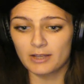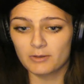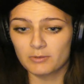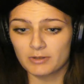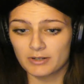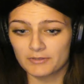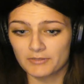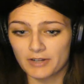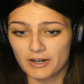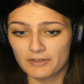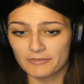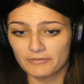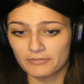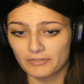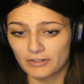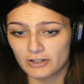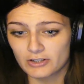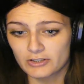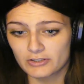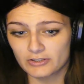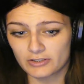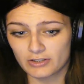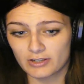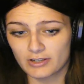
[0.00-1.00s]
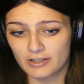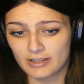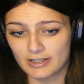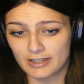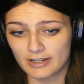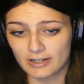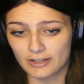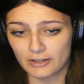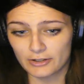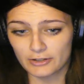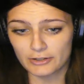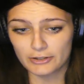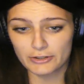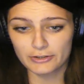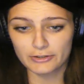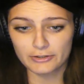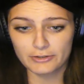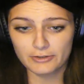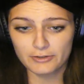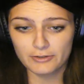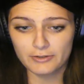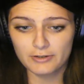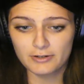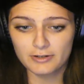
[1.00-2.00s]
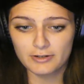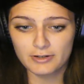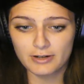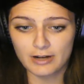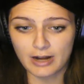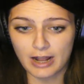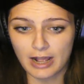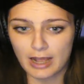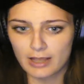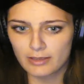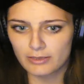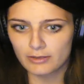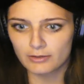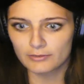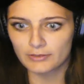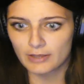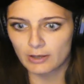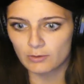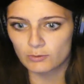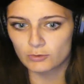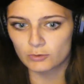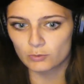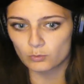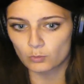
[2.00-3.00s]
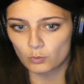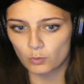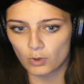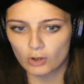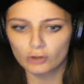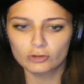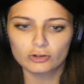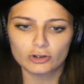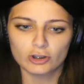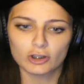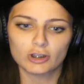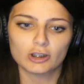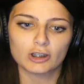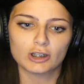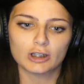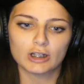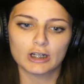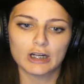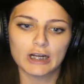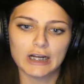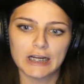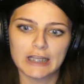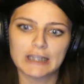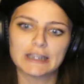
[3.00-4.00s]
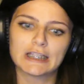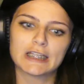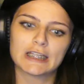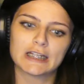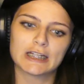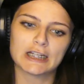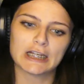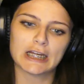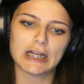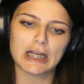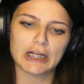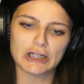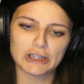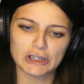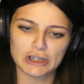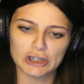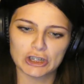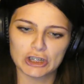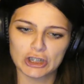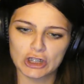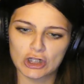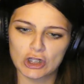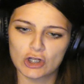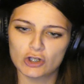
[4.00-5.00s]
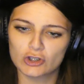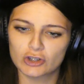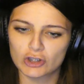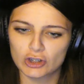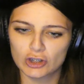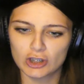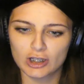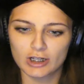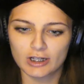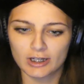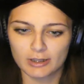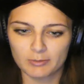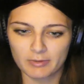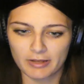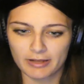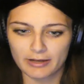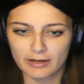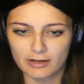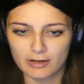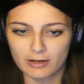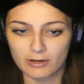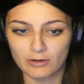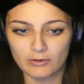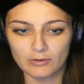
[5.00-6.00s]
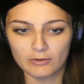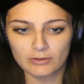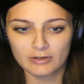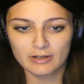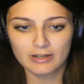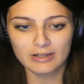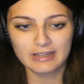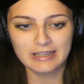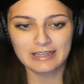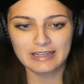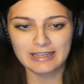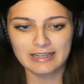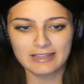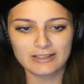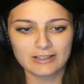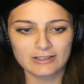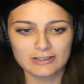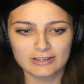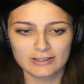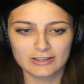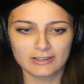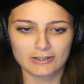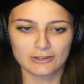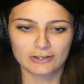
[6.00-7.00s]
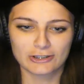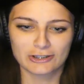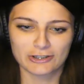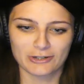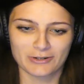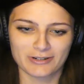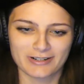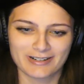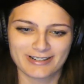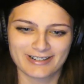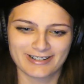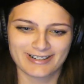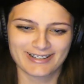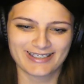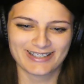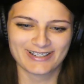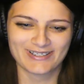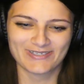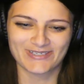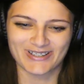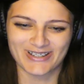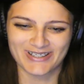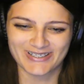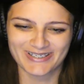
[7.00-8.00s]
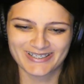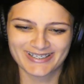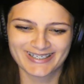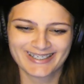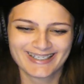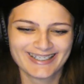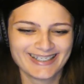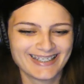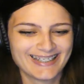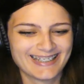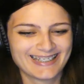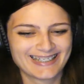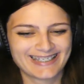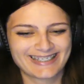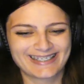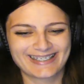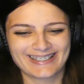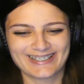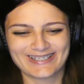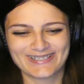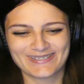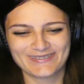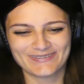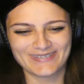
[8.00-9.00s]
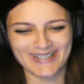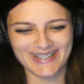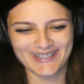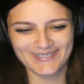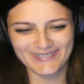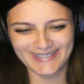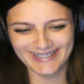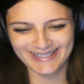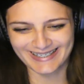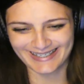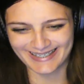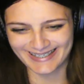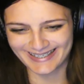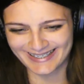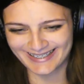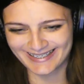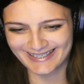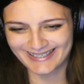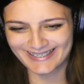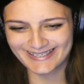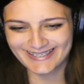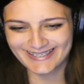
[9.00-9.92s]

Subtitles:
whenever I first saw that other dude, I thought that was Walter. And then I took a closer look and I'm like, oh, he looks a little shorter than Walt. So maybe not.